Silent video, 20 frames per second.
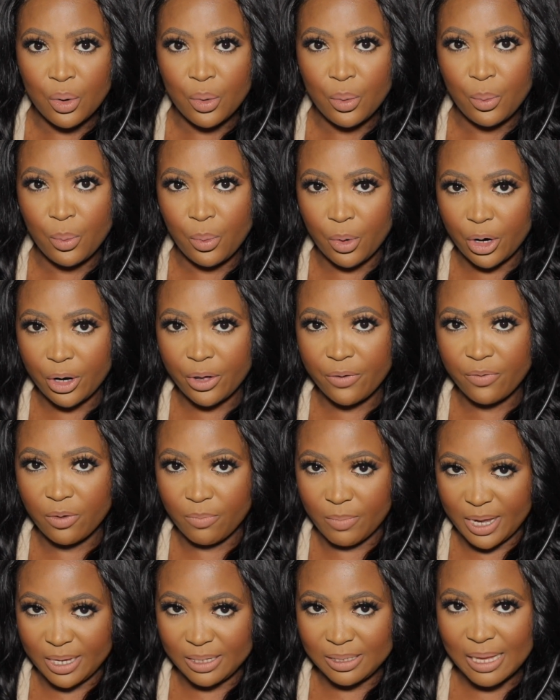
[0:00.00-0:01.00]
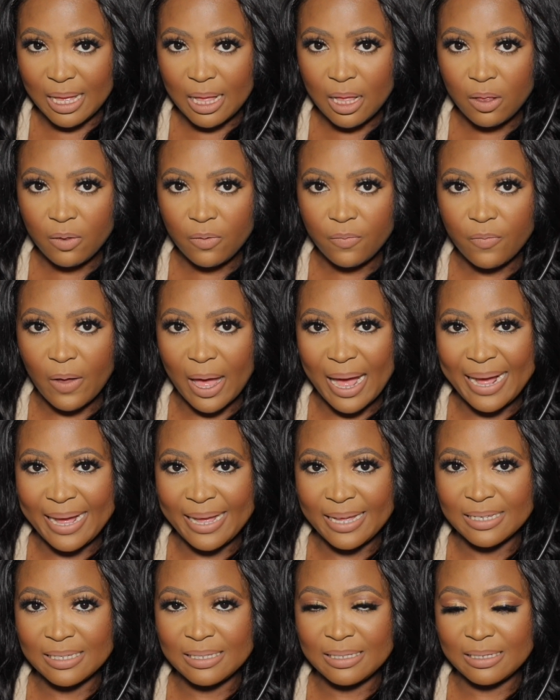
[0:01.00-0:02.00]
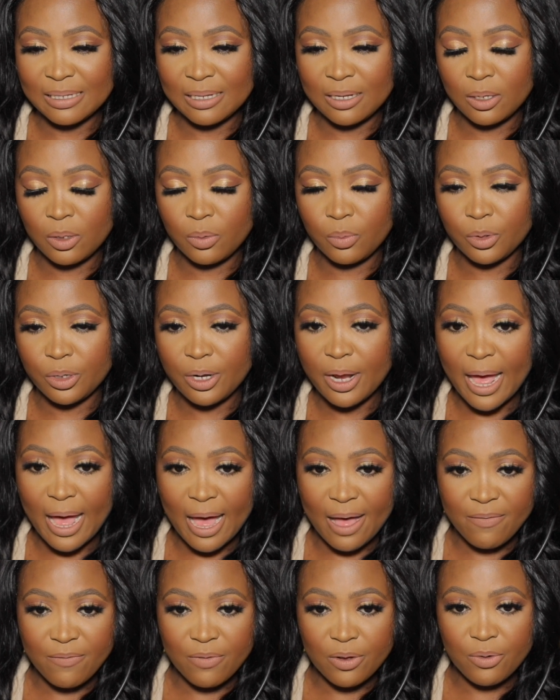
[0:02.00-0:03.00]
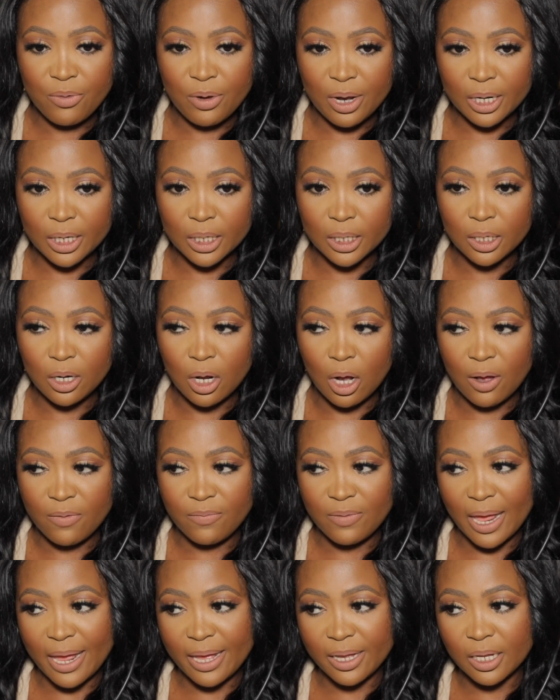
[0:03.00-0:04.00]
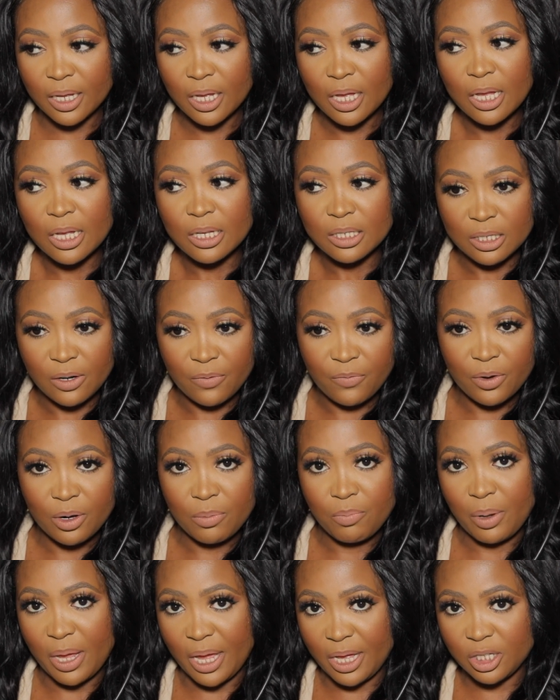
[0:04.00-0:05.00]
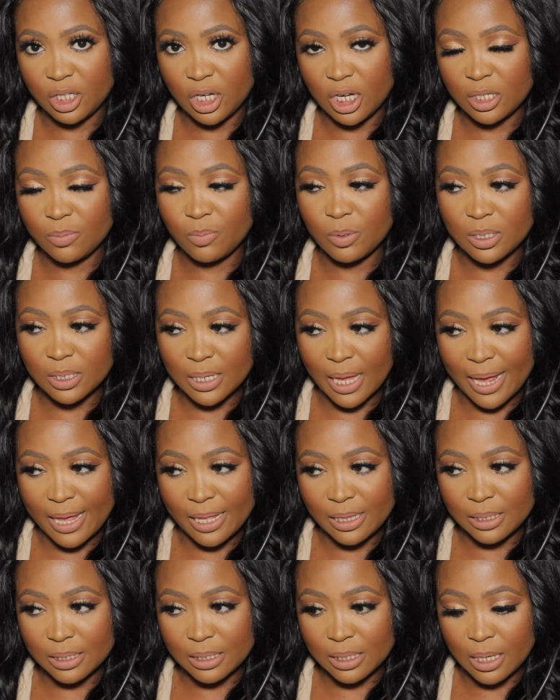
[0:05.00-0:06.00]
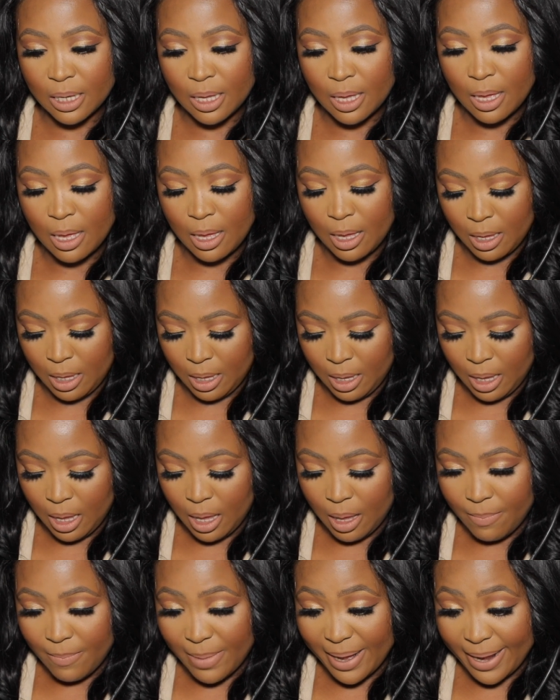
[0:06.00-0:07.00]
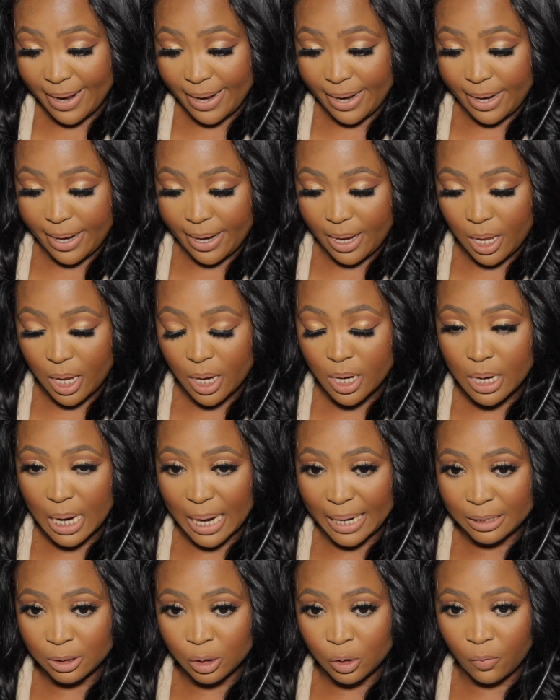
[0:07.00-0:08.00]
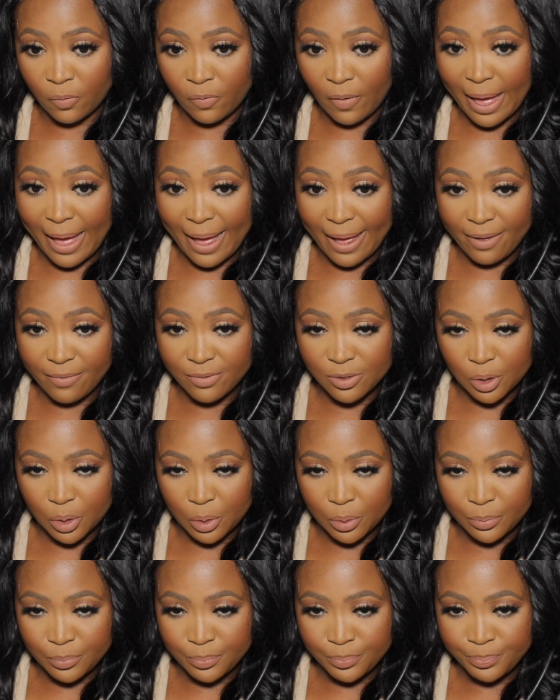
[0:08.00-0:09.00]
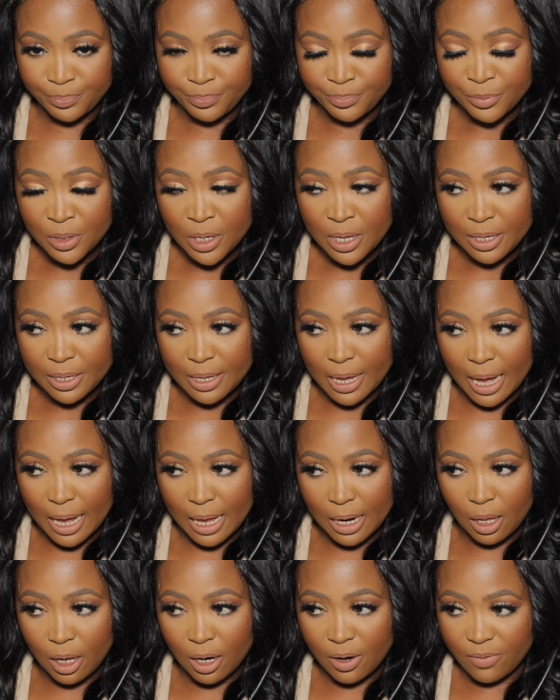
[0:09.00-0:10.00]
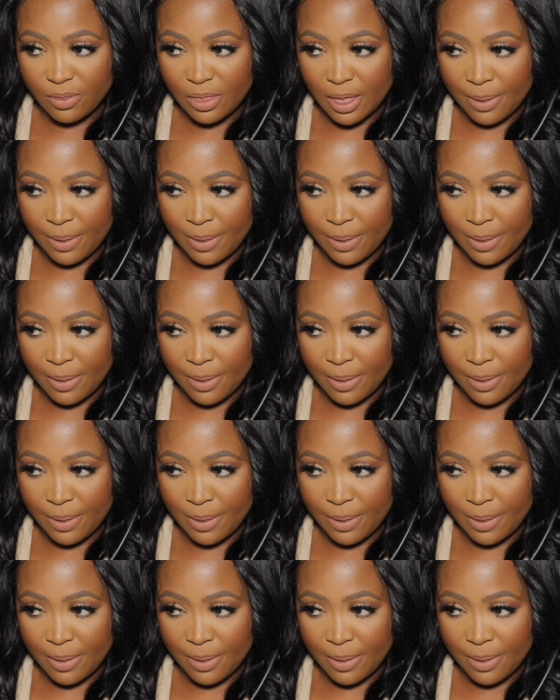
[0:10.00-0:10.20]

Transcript: work for myself. I still would have a record of like different paychecks besides my 9 to 5. So yeah, a lot of